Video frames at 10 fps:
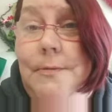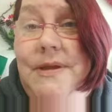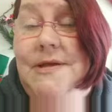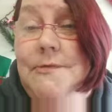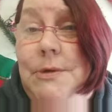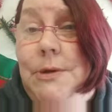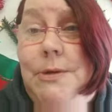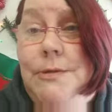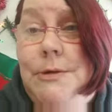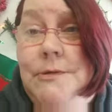because when you go
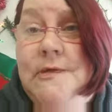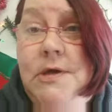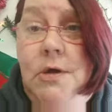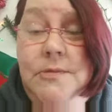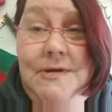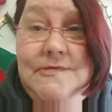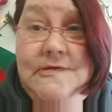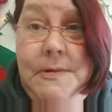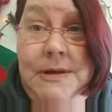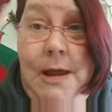in the nursing home, you have to
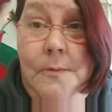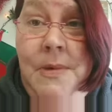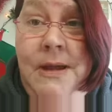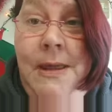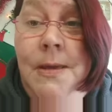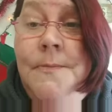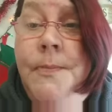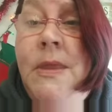spend down money.